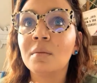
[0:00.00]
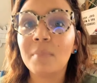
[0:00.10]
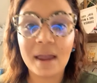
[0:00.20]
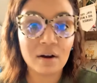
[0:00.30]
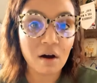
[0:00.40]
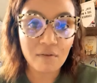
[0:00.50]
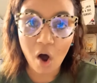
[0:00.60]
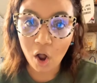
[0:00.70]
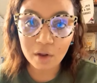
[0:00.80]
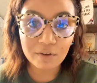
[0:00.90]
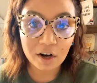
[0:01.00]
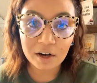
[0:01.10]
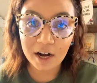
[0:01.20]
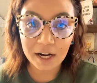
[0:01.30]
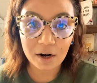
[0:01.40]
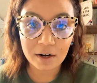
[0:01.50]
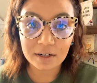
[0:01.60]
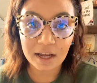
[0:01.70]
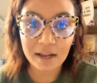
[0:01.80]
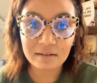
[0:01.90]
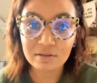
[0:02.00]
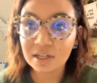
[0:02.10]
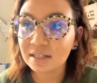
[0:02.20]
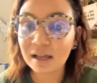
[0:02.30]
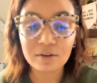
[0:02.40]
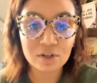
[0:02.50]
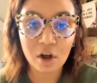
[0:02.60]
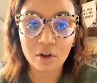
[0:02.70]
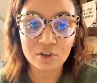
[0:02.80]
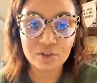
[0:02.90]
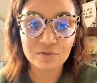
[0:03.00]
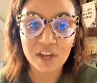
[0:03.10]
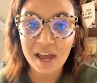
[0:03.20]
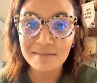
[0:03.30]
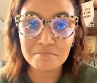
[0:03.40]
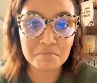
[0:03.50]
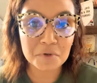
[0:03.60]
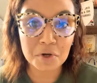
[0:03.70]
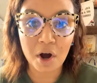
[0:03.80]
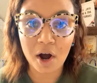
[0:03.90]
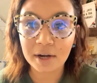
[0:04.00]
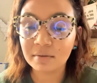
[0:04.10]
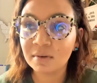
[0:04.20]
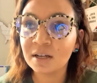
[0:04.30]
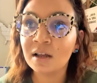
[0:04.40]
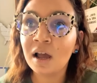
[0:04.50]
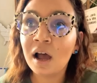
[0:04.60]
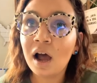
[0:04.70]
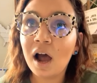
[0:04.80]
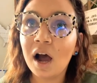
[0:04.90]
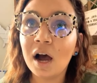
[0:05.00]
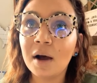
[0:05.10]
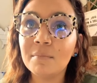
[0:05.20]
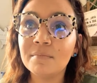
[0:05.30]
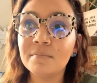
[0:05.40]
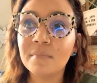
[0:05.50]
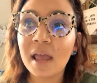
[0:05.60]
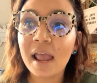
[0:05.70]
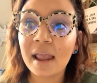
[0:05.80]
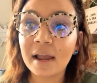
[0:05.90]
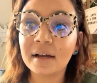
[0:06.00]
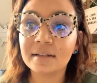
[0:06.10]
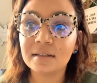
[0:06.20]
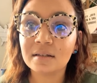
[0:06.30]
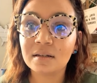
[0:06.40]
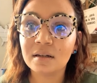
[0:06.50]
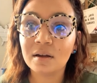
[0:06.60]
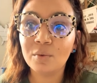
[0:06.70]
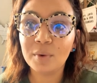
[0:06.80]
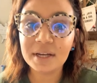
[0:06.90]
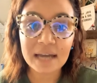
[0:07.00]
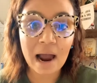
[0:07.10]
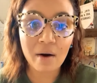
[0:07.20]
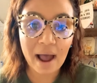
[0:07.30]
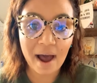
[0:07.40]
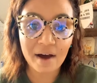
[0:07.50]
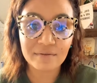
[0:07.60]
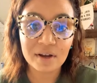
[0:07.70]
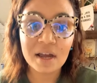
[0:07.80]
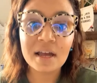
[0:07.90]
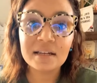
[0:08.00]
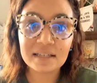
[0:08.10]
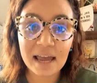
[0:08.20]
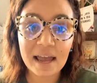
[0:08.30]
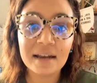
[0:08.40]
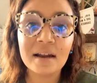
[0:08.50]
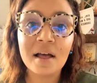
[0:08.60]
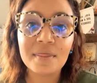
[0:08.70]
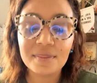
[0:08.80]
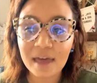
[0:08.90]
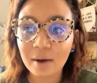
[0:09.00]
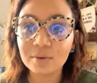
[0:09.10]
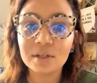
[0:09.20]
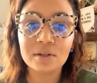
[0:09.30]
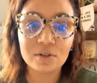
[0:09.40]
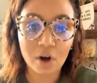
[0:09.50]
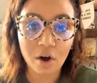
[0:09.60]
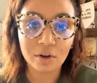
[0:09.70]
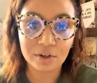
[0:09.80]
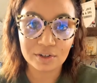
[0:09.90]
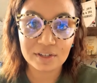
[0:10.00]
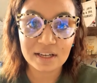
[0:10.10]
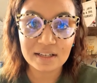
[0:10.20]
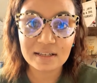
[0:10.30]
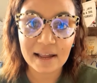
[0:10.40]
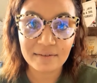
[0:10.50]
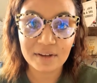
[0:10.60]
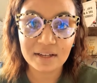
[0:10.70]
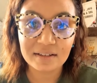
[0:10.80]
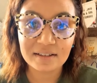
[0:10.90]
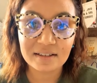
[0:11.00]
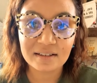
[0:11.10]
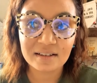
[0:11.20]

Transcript: paid off all of our credit card debt, $6,000 of debt gone. And we now have $10,000 in savings.